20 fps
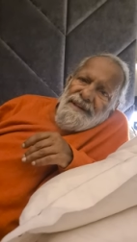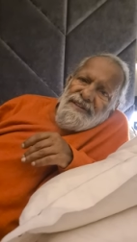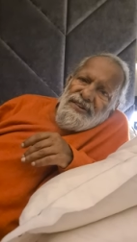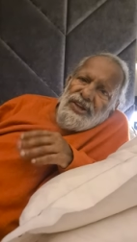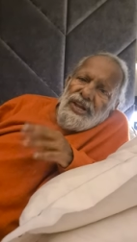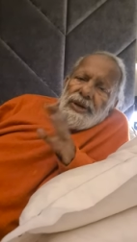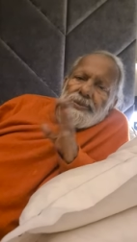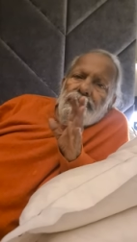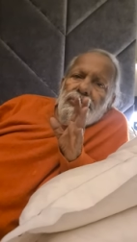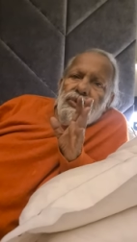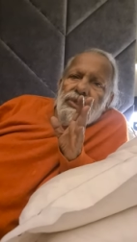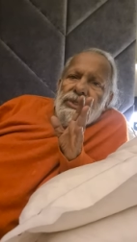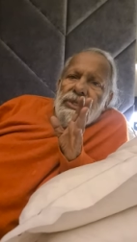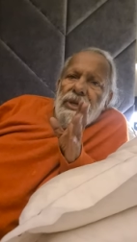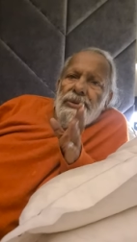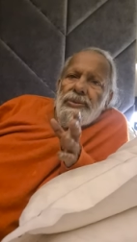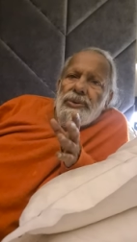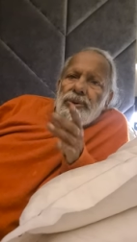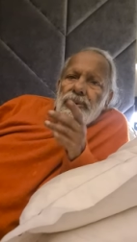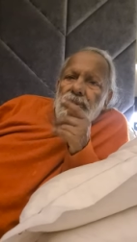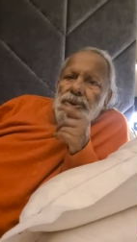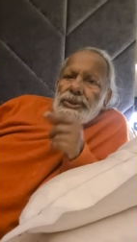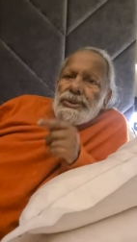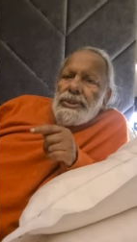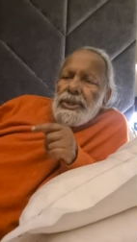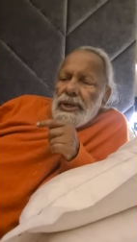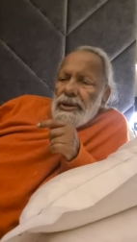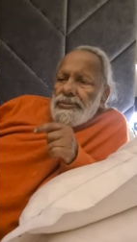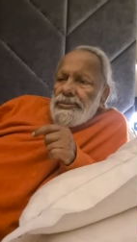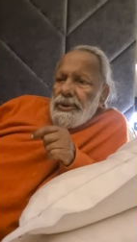you have to save
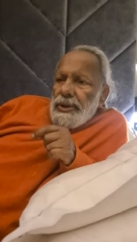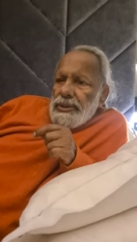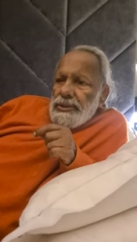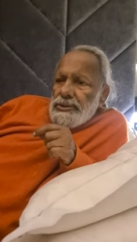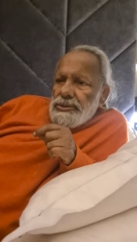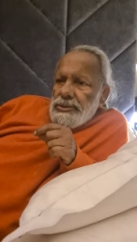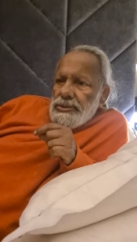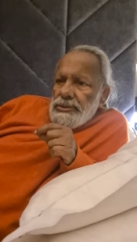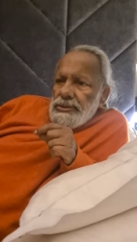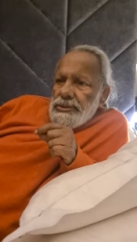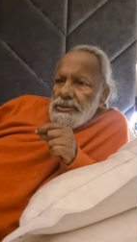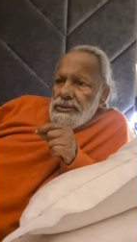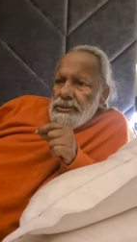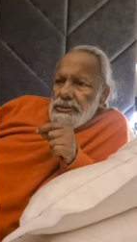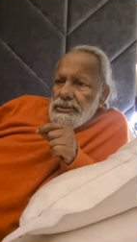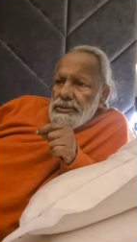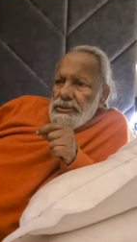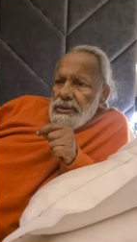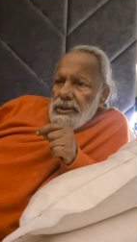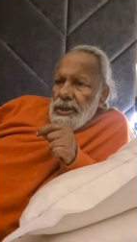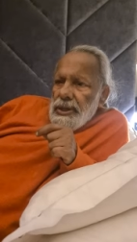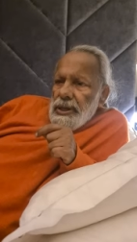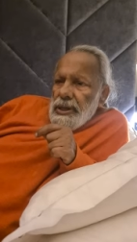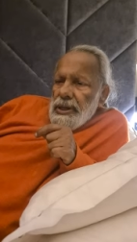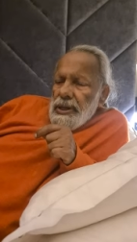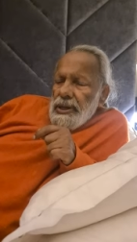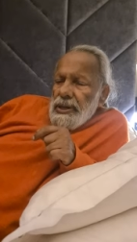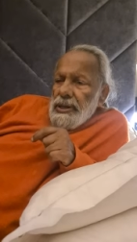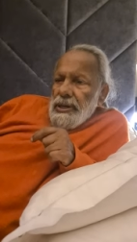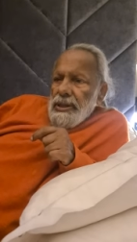yourself also.
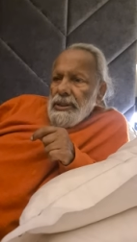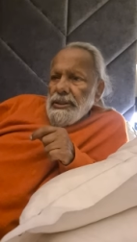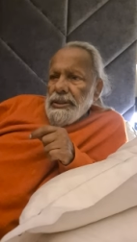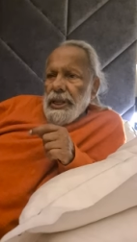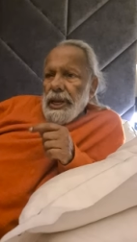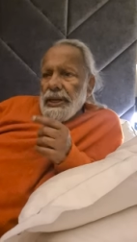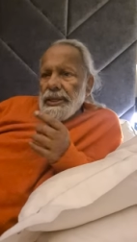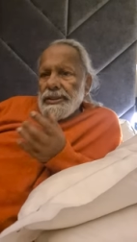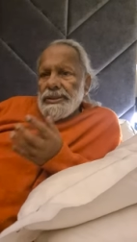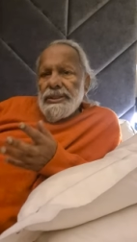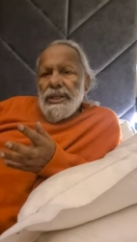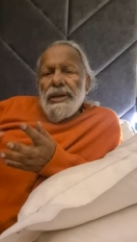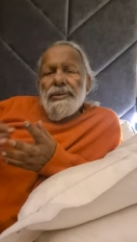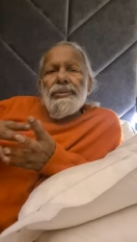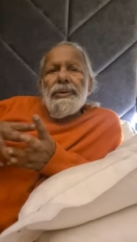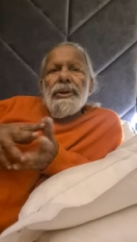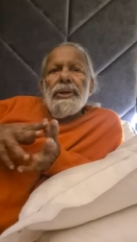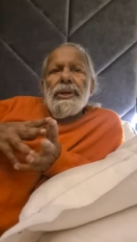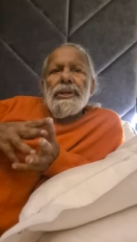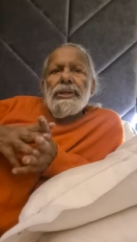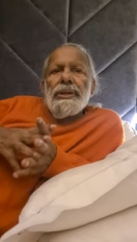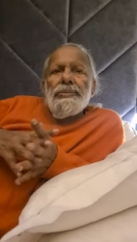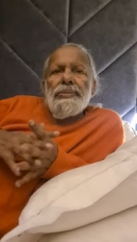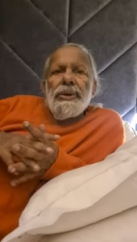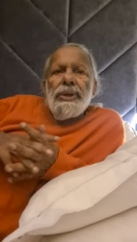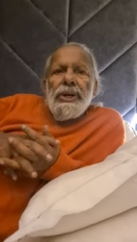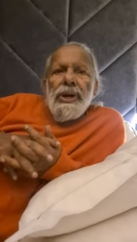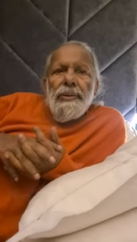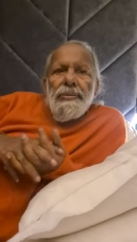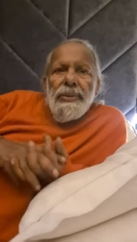That saving is a
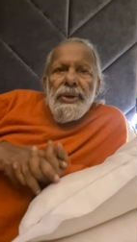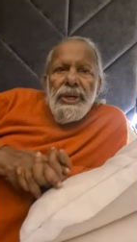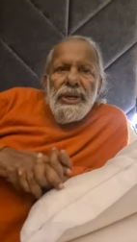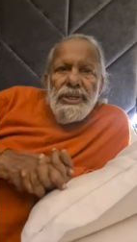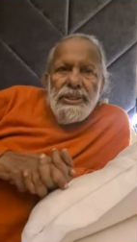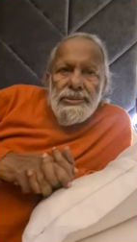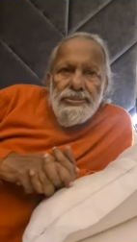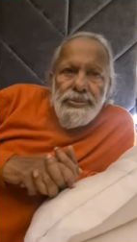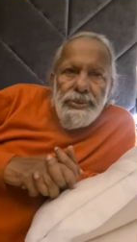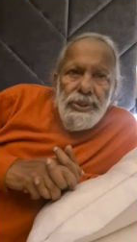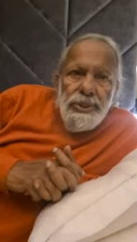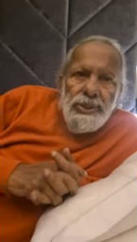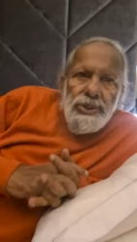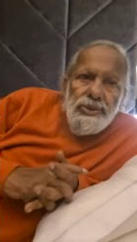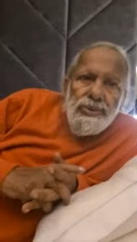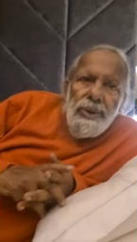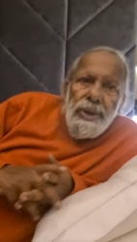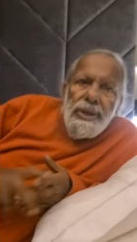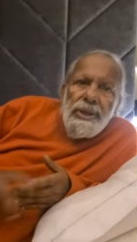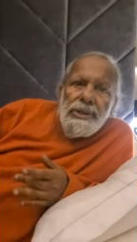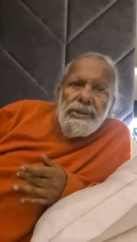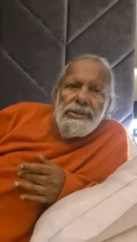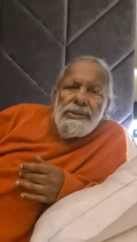becoming spiritual,